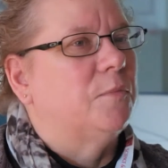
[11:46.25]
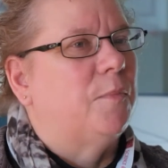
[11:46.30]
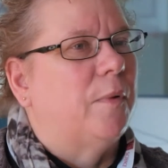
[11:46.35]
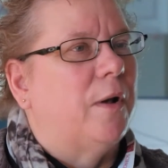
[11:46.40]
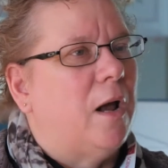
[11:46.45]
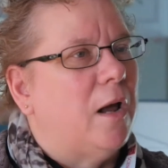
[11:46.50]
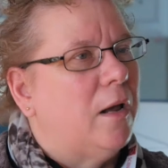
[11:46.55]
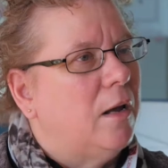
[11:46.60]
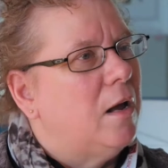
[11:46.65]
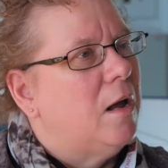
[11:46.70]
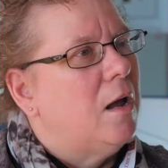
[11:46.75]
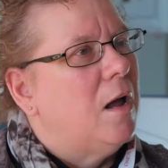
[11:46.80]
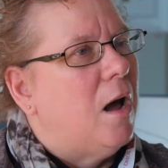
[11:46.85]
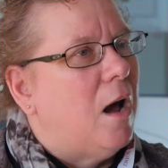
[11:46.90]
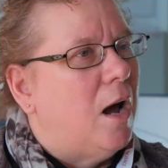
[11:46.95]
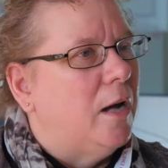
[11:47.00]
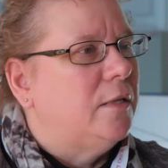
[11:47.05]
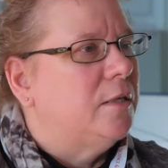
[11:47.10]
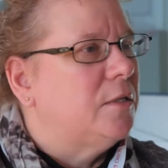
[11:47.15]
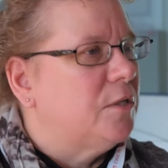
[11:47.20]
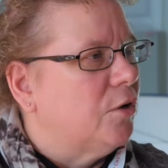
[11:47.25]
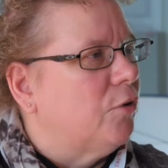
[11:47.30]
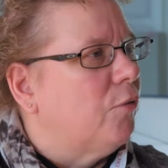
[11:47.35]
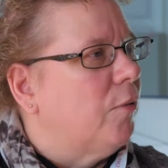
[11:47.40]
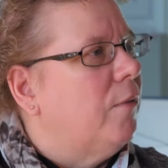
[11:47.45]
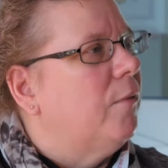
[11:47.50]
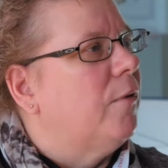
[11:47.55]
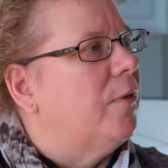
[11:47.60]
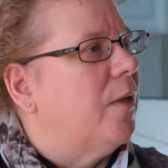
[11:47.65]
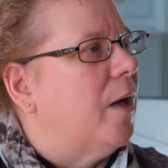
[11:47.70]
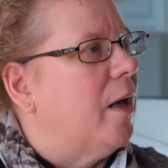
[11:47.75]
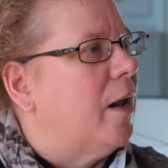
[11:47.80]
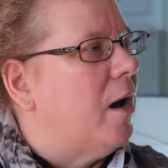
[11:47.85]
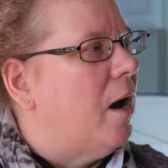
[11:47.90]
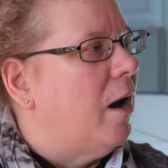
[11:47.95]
But I disagree with that.